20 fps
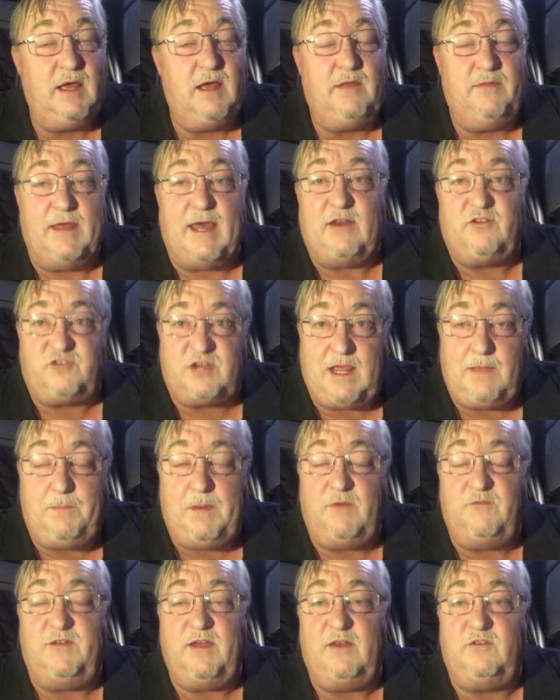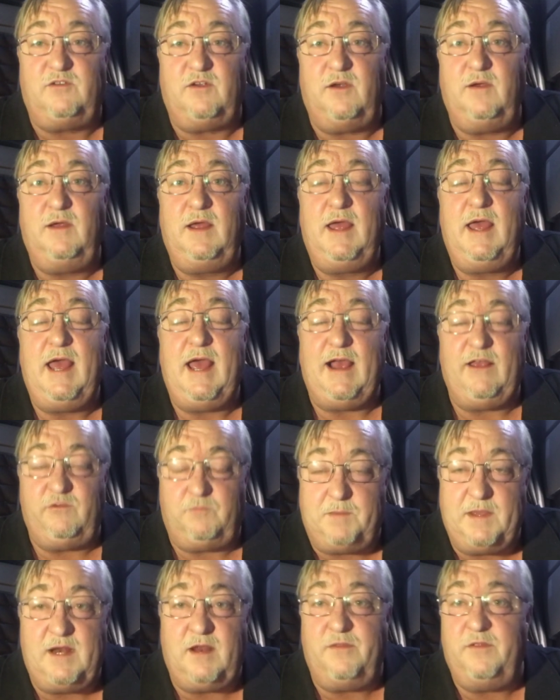That shaping feature has
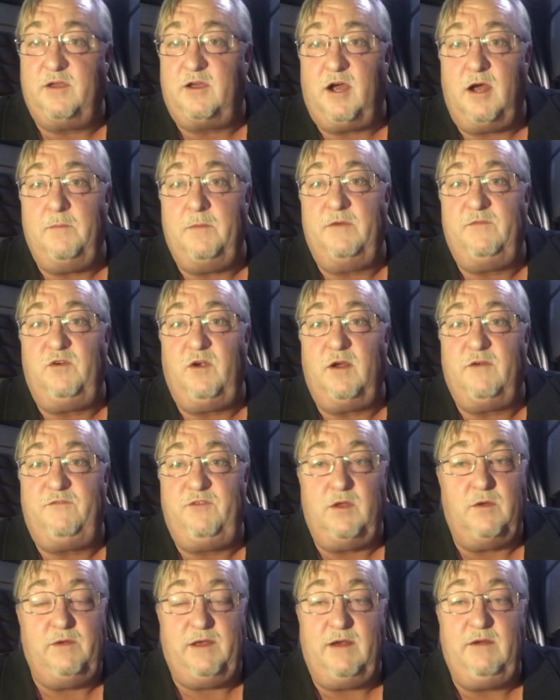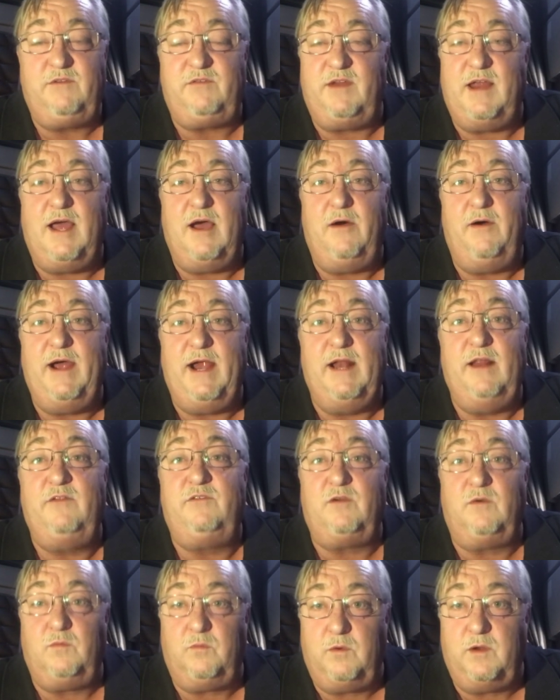been on the Garmin for a few years now, and it's
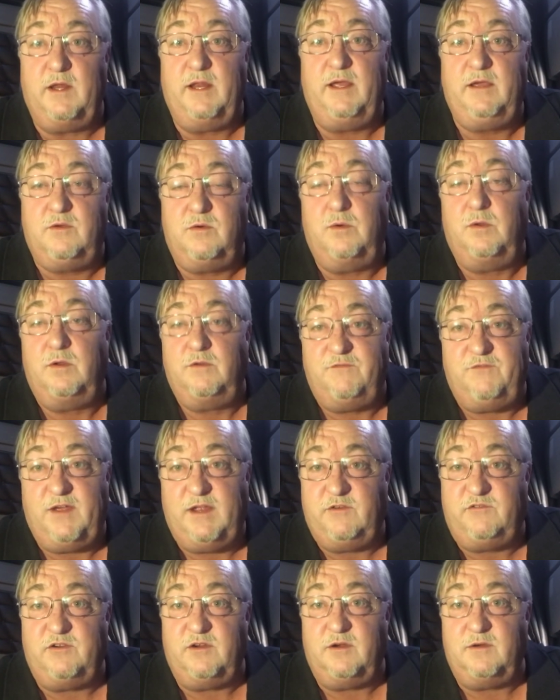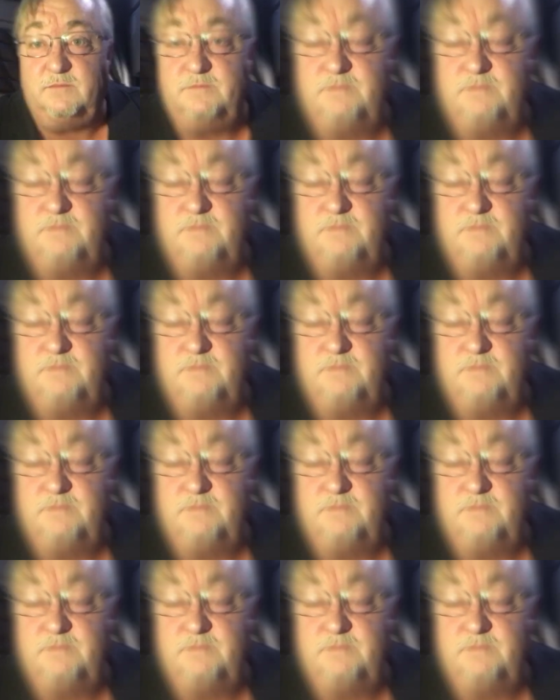a really cool feature.